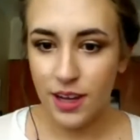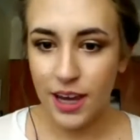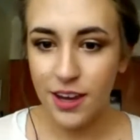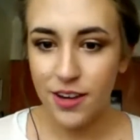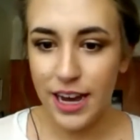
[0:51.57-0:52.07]

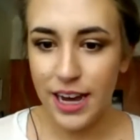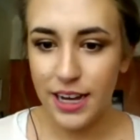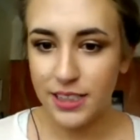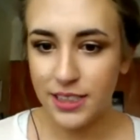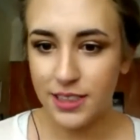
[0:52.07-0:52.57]
guys,
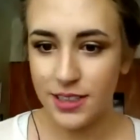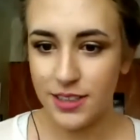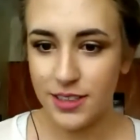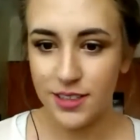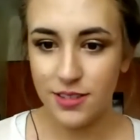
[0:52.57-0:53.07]

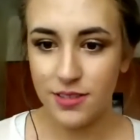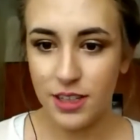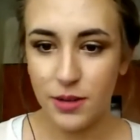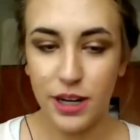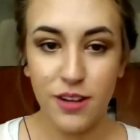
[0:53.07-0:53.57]
there we
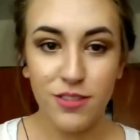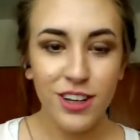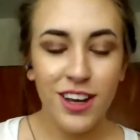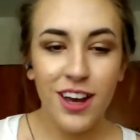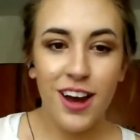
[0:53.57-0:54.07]
go.
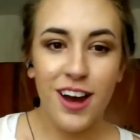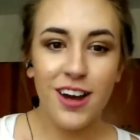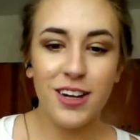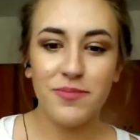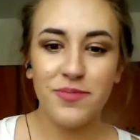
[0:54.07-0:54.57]

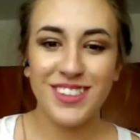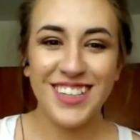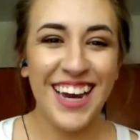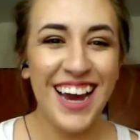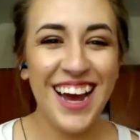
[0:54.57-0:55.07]

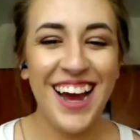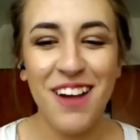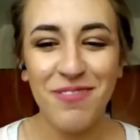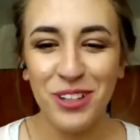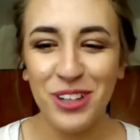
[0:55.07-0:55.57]
I'm
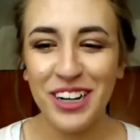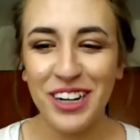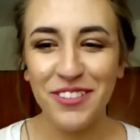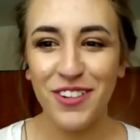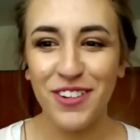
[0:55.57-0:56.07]
Nora
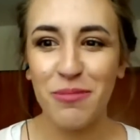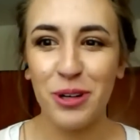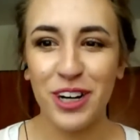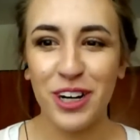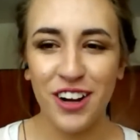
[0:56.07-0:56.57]
from
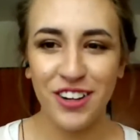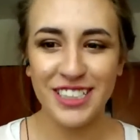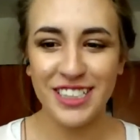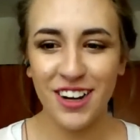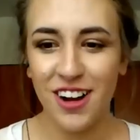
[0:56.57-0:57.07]

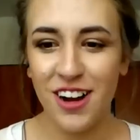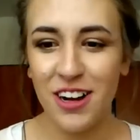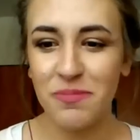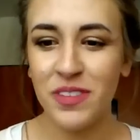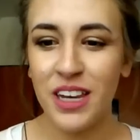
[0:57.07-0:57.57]
noraconrad.com.
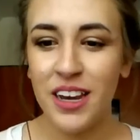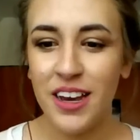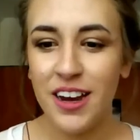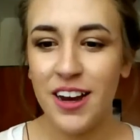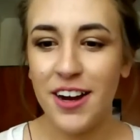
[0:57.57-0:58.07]

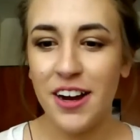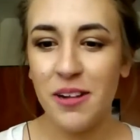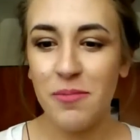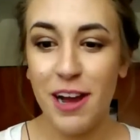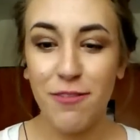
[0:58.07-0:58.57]

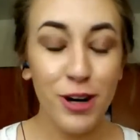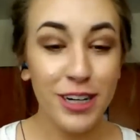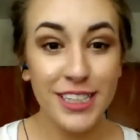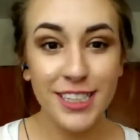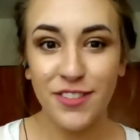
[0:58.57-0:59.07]
I've worked as
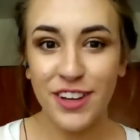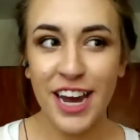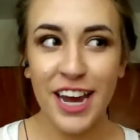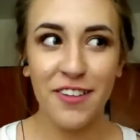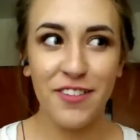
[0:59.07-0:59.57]
a VA,
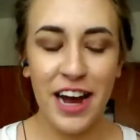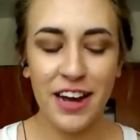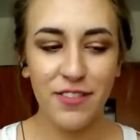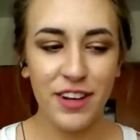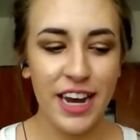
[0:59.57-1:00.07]
I've had
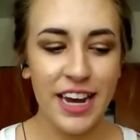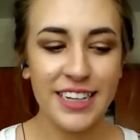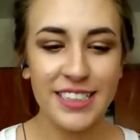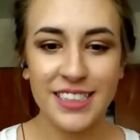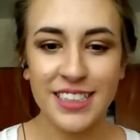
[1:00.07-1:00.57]
VAs,
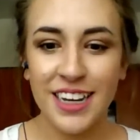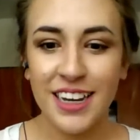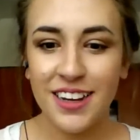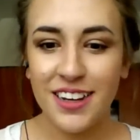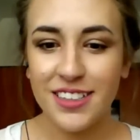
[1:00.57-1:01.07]

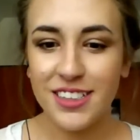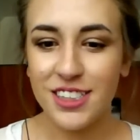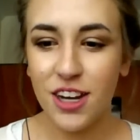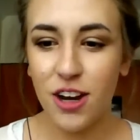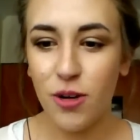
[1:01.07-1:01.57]

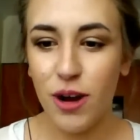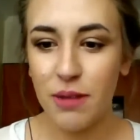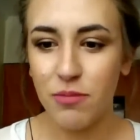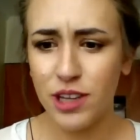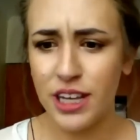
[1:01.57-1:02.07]
so I'm
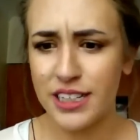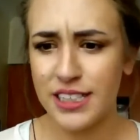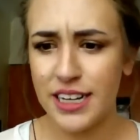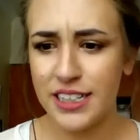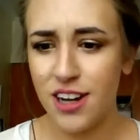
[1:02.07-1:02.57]
really
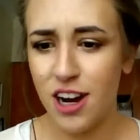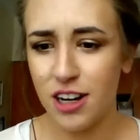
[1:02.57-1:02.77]
excited to talk